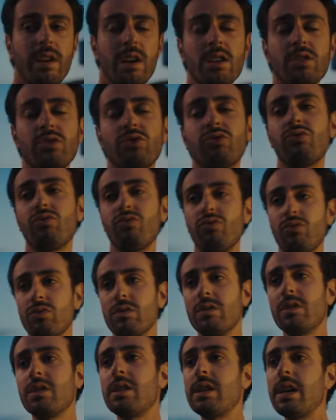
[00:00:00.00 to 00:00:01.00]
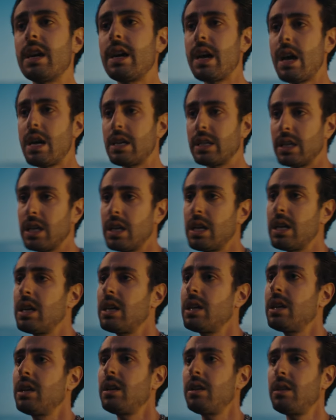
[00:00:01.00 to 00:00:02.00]
We kept the native open gate
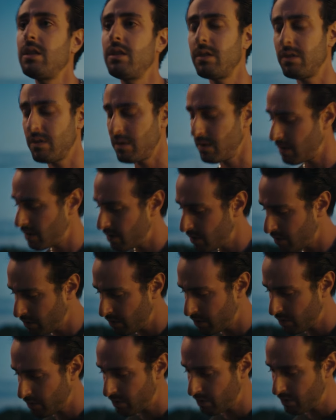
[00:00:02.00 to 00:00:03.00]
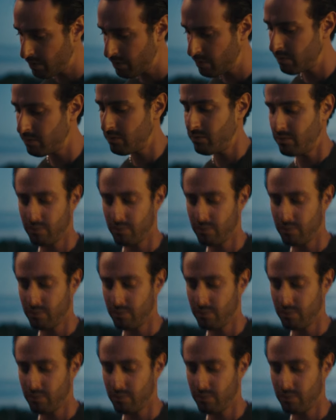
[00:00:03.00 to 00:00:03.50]
resolution of the ARRI Mini as we are a